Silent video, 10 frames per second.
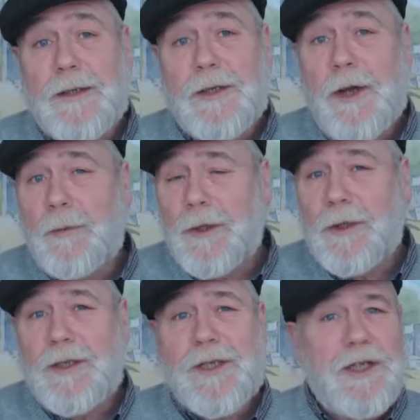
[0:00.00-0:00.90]
So I'm going
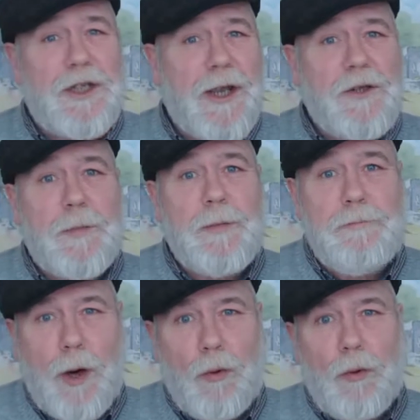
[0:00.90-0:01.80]
to teach you how to be
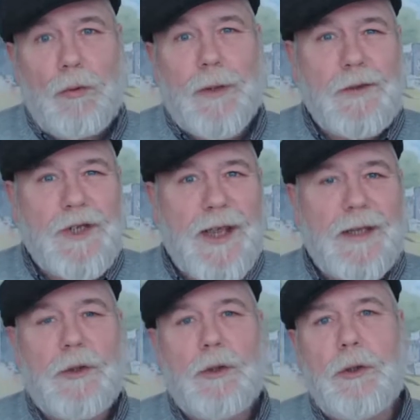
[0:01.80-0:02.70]
bold, how to get
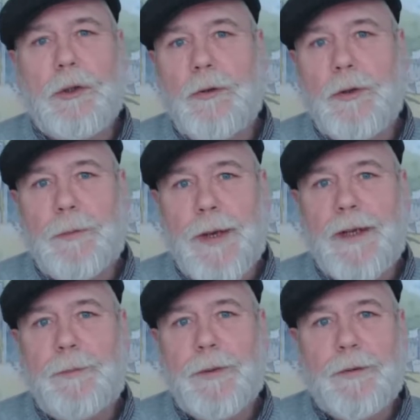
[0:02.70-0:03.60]
the colour on the
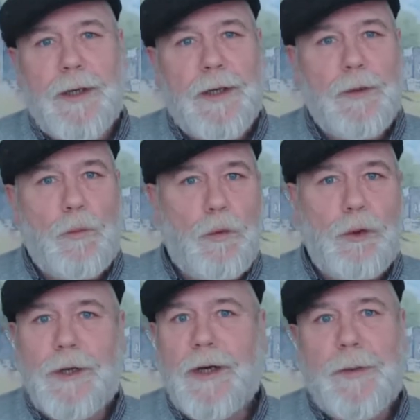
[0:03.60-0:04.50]
paper rather than
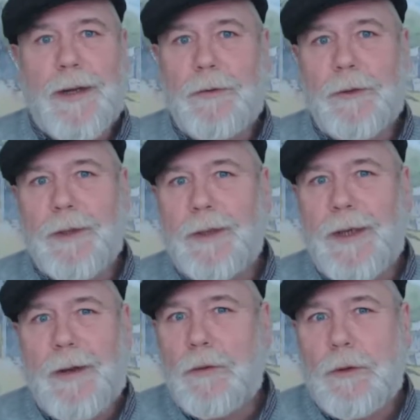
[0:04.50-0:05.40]
worrying about the
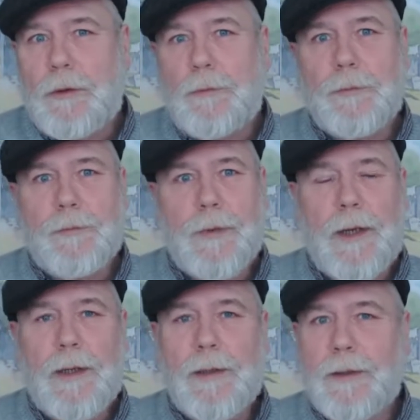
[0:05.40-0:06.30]
outcome.
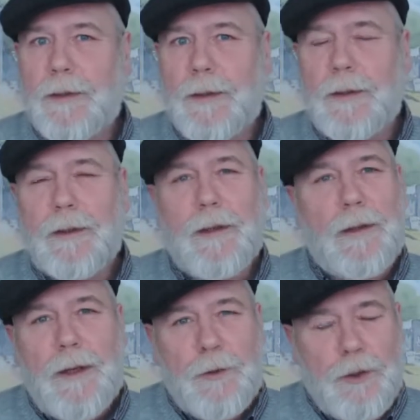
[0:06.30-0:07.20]
And
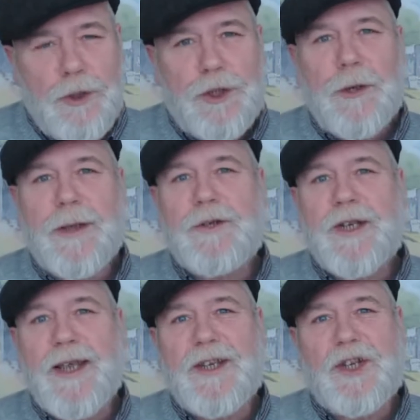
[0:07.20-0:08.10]
I'm going to show you how to
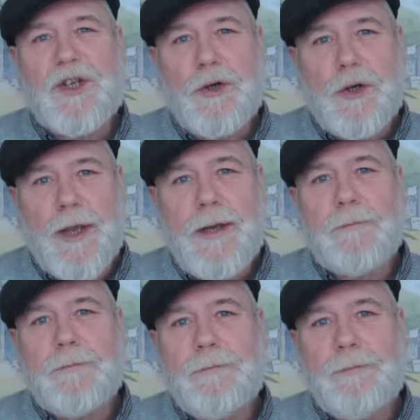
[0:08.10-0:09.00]
get stuck
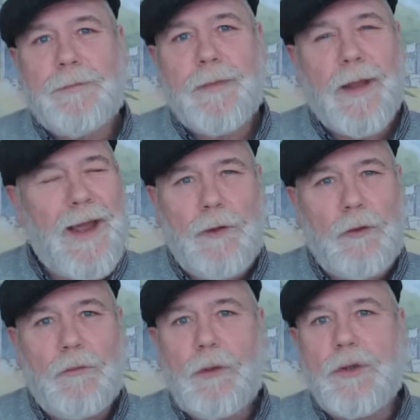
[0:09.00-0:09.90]
in. I
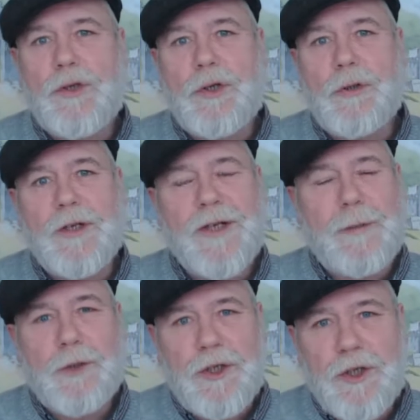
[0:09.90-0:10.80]
love watercolours. I'm
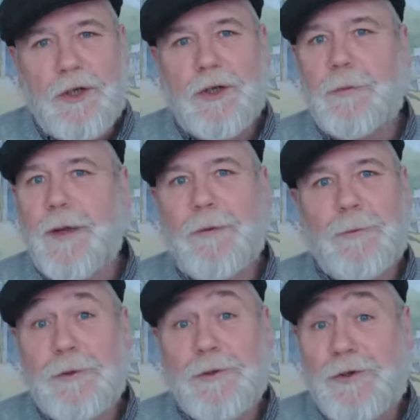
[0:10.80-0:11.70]
going to talk about
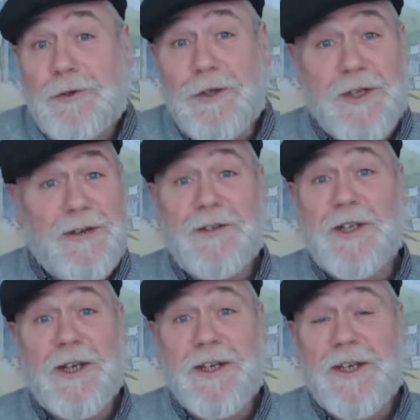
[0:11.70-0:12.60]
watercolours every
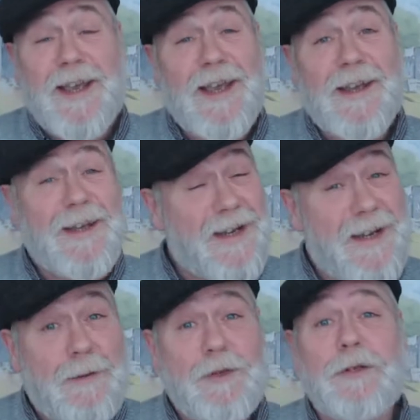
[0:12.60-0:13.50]
chance I get because I
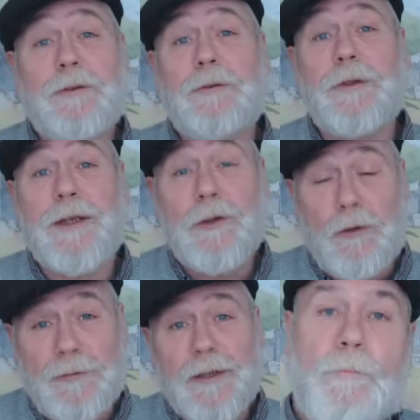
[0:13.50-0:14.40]
absolutely
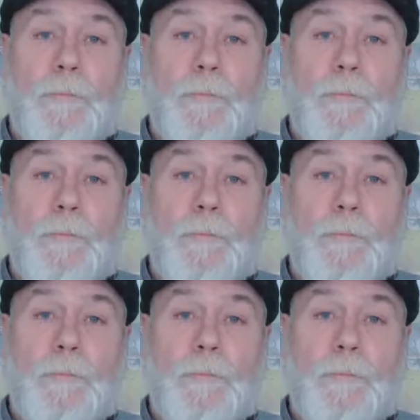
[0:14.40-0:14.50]
love it.